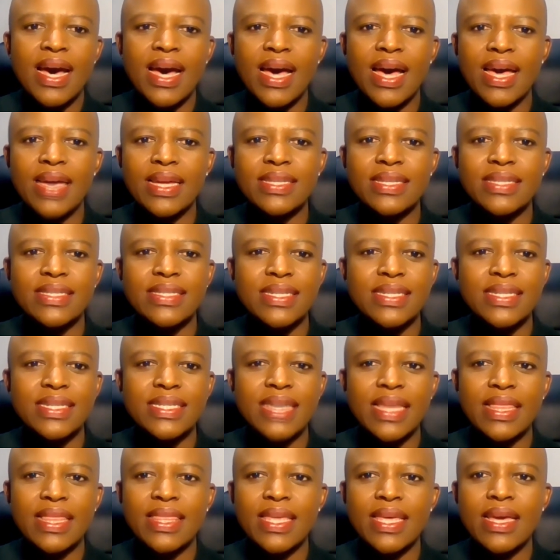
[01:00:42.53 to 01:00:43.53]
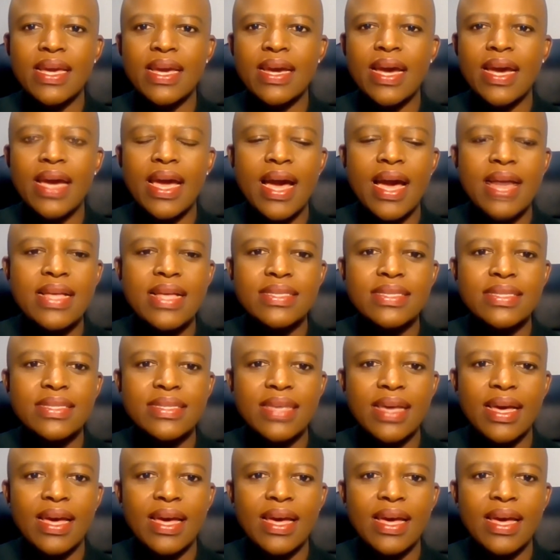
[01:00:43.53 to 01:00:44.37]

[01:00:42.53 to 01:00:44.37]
I did, I think, answer.